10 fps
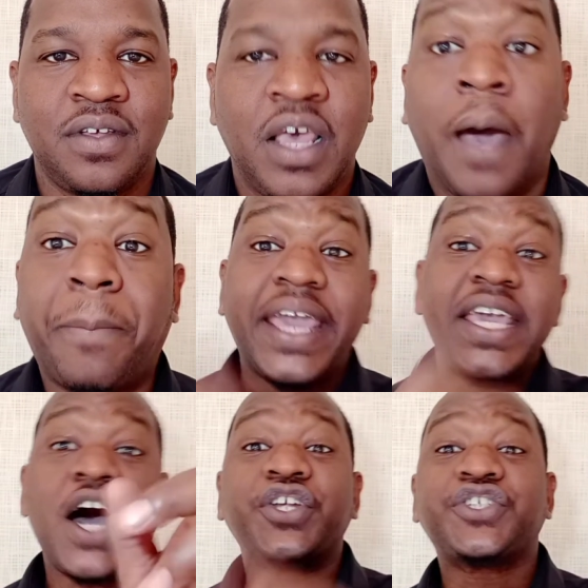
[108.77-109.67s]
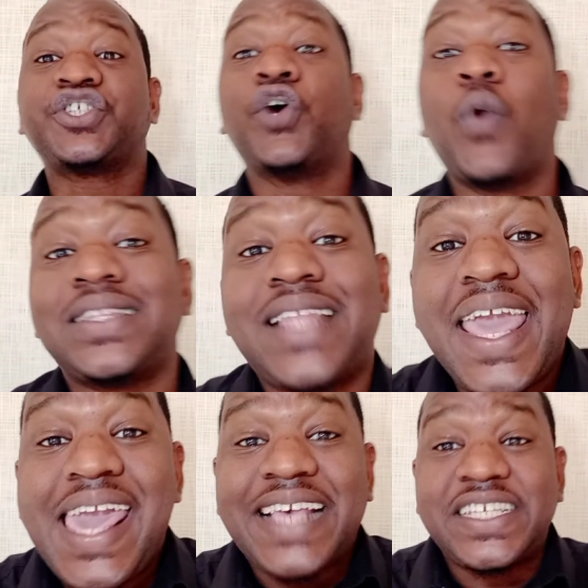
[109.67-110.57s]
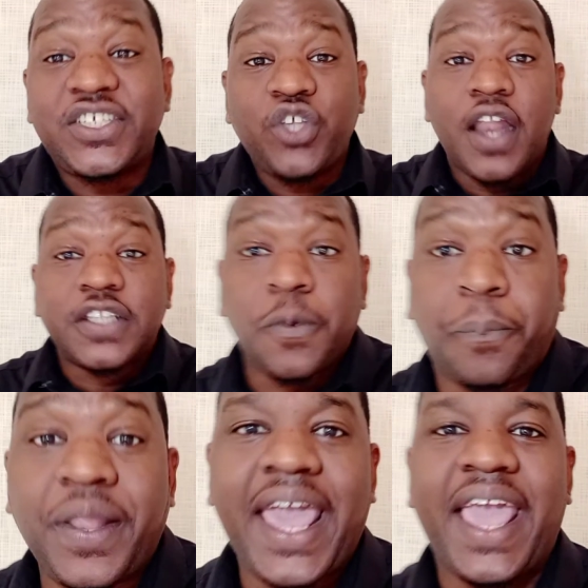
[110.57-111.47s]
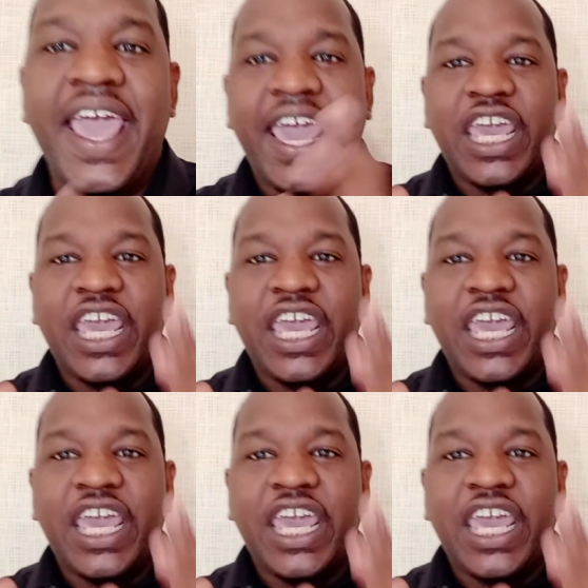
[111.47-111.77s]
But he understood one thing. As he started to play,